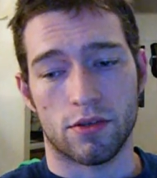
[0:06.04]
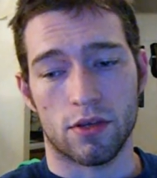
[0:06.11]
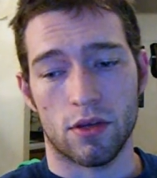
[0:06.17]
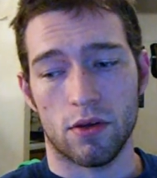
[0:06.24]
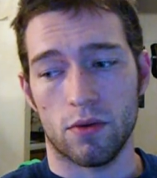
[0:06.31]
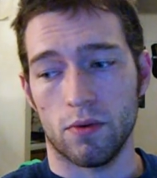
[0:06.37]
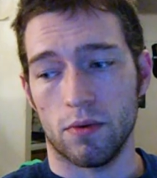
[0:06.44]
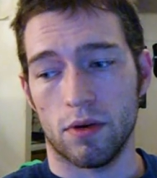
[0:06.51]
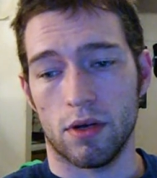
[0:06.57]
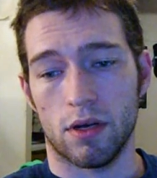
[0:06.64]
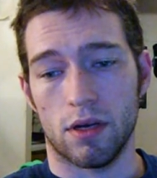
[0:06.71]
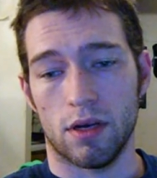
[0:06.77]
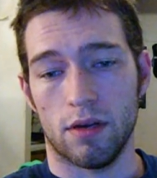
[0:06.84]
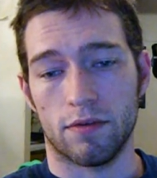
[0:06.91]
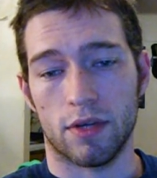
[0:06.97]
So
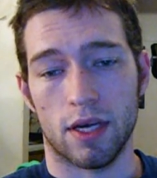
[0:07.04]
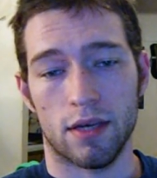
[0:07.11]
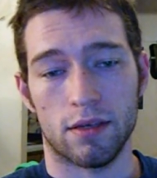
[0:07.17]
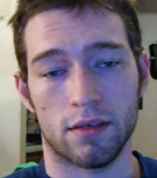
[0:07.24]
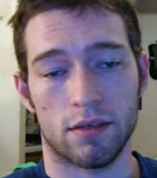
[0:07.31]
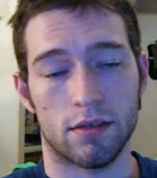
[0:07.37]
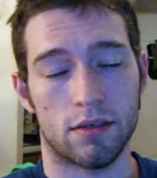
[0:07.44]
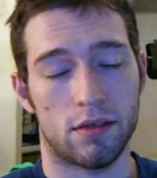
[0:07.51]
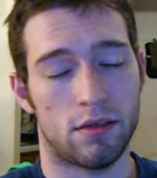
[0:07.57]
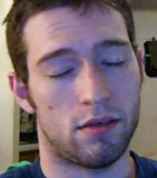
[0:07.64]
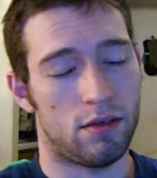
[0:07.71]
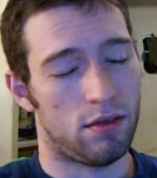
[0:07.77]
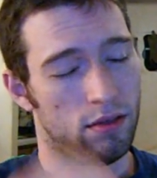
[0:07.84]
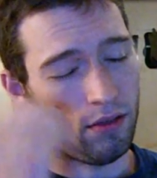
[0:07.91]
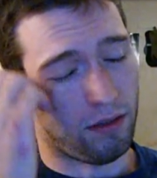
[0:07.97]
I've gotten,
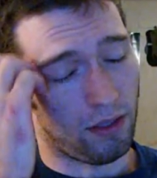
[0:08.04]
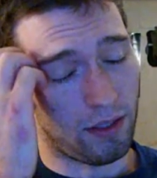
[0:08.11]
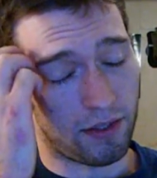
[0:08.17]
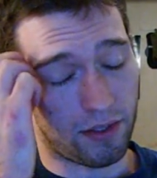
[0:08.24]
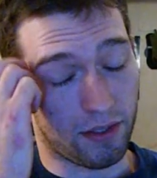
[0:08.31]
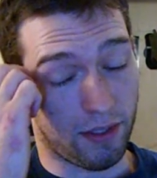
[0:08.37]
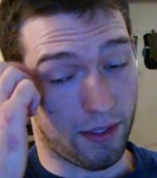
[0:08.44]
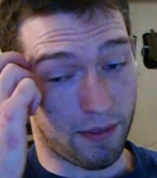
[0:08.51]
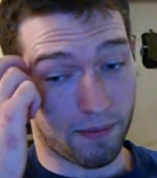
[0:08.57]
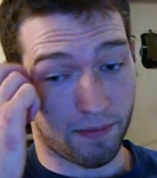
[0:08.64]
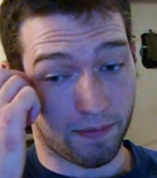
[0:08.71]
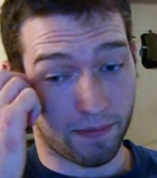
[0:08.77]
let's see,